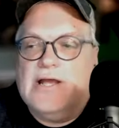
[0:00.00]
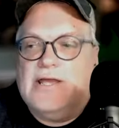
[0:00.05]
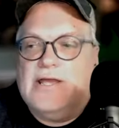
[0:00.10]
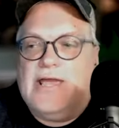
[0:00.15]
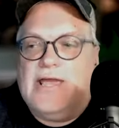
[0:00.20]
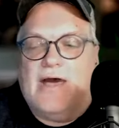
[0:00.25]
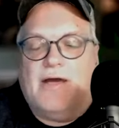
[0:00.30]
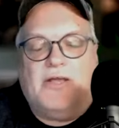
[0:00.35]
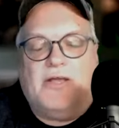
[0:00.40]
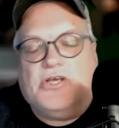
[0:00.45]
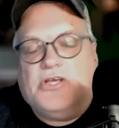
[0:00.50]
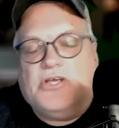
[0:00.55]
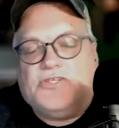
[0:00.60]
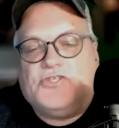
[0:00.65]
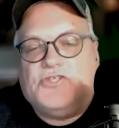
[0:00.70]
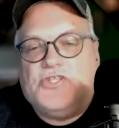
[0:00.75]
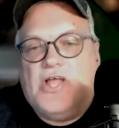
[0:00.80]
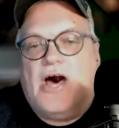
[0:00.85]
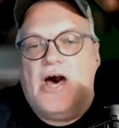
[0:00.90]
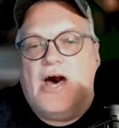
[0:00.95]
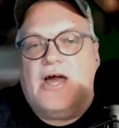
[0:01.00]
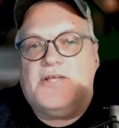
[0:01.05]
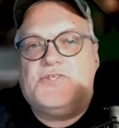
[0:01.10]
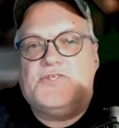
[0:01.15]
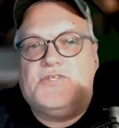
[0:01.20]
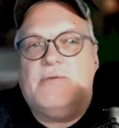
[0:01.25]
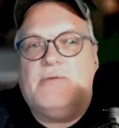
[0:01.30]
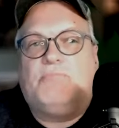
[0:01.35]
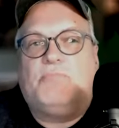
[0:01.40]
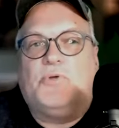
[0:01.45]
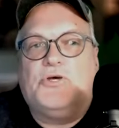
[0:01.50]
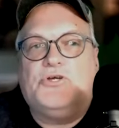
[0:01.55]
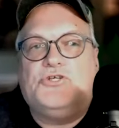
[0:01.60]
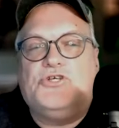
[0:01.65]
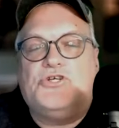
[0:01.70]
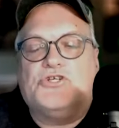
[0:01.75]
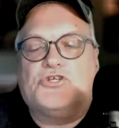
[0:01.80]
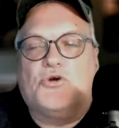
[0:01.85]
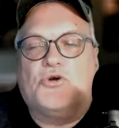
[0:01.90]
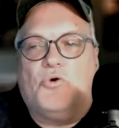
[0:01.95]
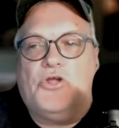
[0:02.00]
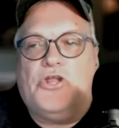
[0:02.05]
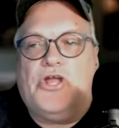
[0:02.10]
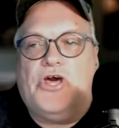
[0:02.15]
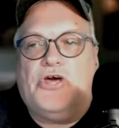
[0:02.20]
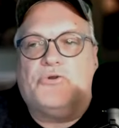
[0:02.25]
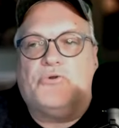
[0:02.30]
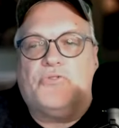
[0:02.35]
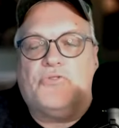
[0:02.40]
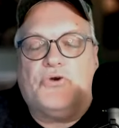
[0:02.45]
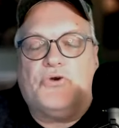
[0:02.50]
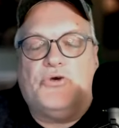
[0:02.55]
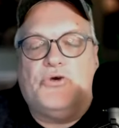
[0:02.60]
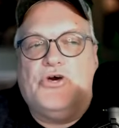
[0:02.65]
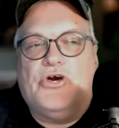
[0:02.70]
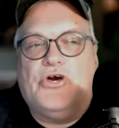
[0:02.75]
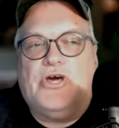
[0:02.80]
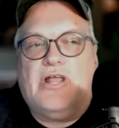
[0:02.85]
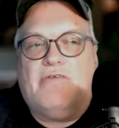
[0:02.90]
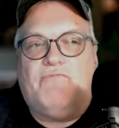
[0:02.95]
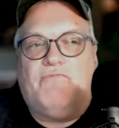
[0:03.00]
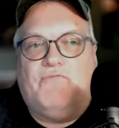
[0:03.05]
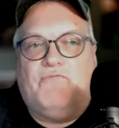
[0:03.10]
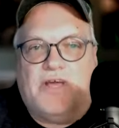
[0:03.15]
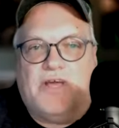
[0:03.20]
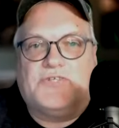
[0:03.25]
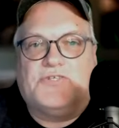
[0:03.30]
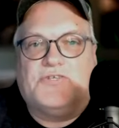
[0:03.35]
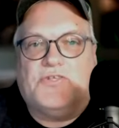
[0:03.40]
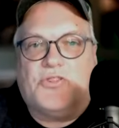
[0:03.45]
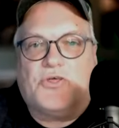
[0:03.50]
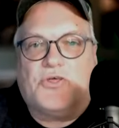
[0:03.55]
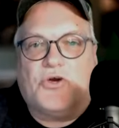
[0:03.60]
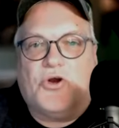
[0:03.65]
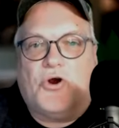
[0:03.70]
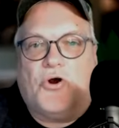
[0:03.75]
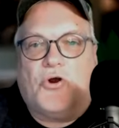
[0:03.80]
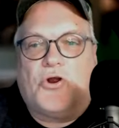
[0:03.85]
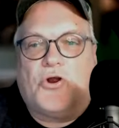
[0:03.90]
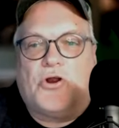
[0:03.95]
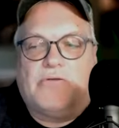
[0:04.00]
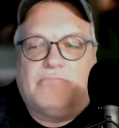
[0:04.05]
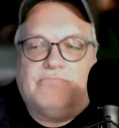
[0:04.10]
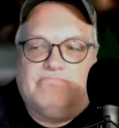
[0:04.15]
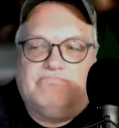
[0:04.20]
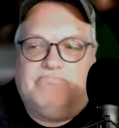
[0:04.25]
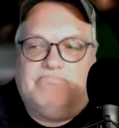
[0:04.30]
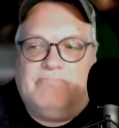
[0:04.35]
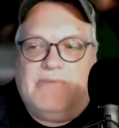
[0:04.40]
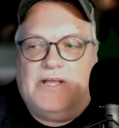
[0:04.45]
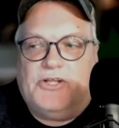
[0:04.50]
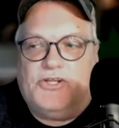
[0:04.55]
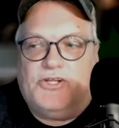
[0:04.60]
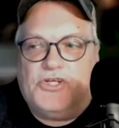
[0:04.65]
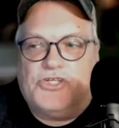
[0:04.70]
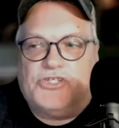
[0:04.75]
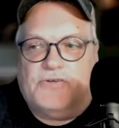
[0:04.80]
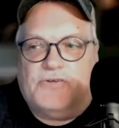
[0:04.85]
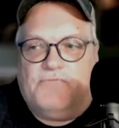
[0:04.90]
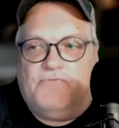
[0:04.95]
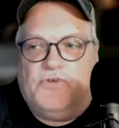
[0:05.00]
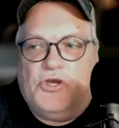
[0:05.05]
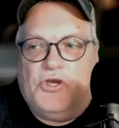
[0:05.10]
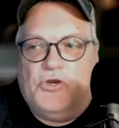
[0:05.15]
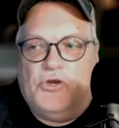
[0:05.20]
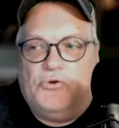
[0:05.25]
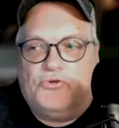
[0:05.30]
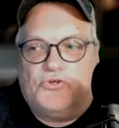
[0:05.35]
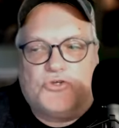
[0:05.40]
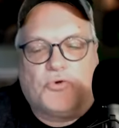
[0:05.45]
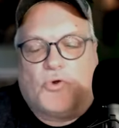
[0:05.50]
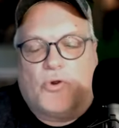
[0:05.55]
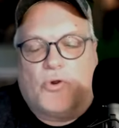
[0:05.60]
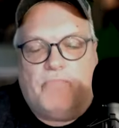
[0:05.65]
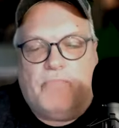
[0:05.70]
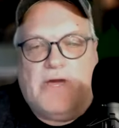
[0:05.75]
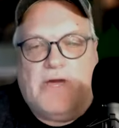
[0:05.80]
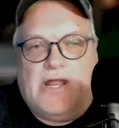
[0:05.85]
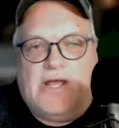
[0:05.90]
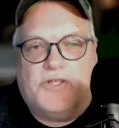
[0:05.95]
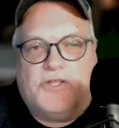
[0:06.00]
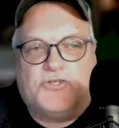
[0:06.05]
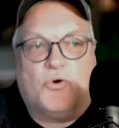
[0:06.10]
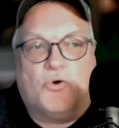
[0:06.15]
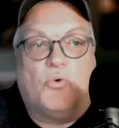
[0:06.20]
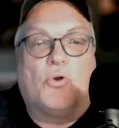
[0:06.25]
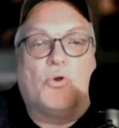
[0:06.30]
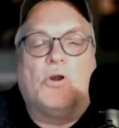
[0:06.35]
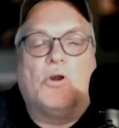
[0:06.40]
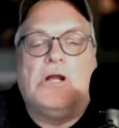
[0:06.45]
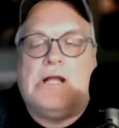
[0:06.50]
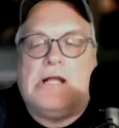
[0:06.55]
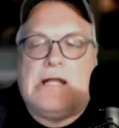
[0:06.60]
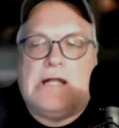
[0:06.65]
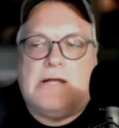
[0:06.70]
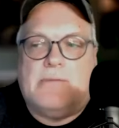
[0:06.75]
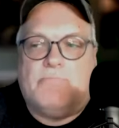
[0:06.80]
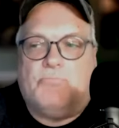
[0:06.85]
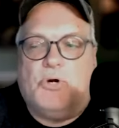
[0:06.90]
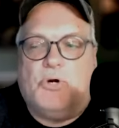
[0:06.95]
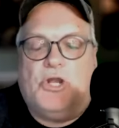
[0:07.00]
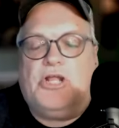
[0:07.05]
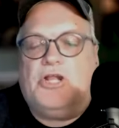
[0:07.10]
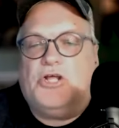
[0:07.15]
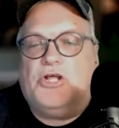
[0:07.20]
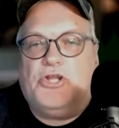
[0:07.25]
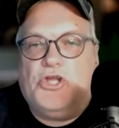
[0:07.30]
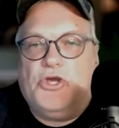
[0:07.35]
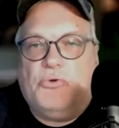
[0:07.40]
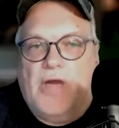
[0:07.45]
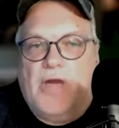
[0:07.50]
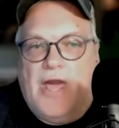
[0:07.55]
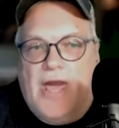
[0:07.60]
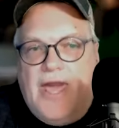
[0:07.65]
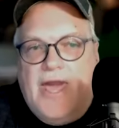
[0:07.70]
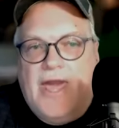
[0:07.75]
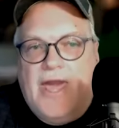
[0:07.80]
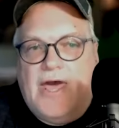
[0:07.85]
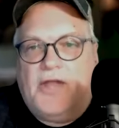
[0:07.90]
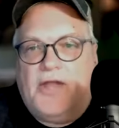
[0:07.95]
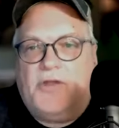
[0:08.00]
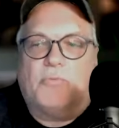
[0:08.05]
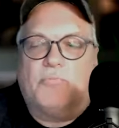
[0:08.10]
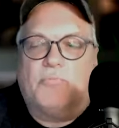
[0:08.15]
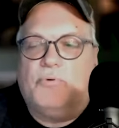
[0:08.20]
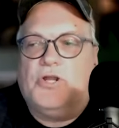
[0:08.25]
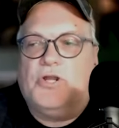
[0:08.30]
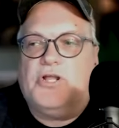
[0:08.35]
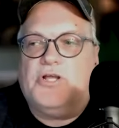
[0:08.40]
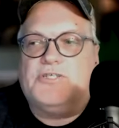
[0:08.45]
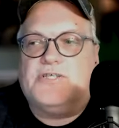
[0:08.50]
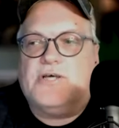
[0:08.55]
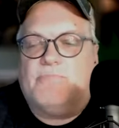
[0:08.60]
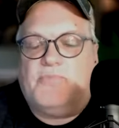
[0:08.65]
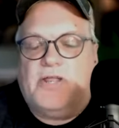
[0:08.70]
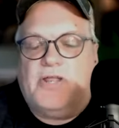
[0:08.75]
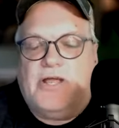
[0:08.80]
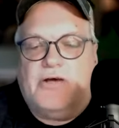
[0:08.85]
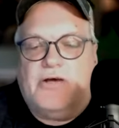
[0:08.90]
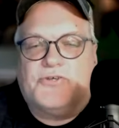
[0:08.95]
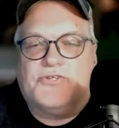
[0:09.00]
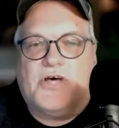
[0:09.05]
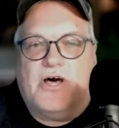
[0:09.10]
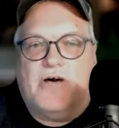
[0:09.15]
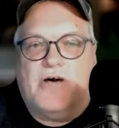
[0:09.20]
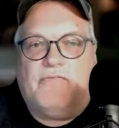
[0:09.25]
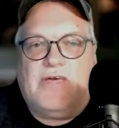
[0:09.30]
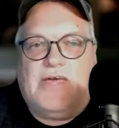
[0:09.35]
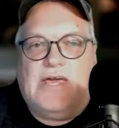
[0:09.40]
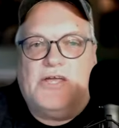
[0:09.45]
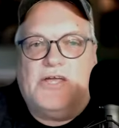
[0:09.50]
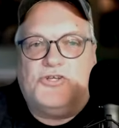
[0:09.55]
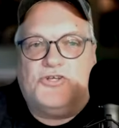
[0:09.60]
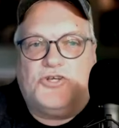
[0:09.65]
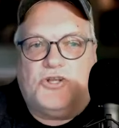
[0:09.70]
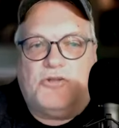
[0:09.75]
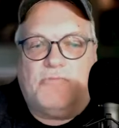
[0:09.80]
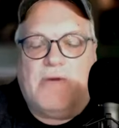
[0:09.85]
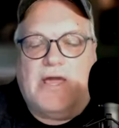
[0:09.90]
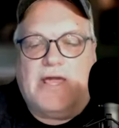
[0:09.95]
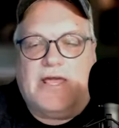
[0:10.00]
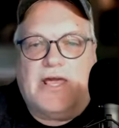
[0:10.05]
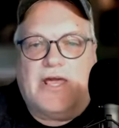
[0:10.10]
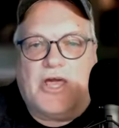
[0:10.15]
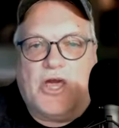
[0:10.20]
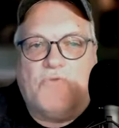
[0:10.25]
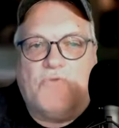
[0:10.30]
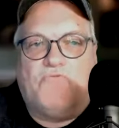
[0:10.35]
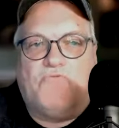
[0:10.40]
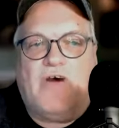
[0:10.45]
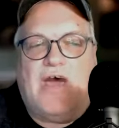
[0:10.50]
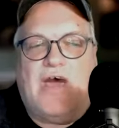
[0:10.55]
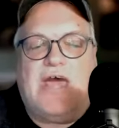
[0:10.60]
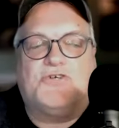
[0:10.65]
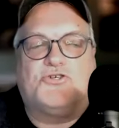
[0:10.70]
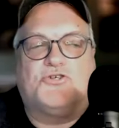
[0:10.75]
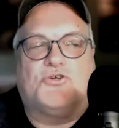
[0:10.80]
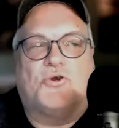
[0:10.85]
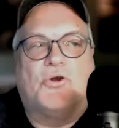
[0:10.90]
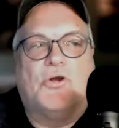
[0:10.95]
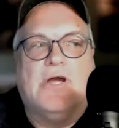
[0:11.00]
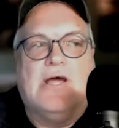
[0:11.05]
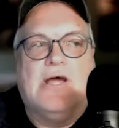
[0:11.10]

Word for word: yeah, it's not as simple as just going under the hood and fixing the car in just a few short minutes or putting a new head or putting something else on the engine to make it go faster.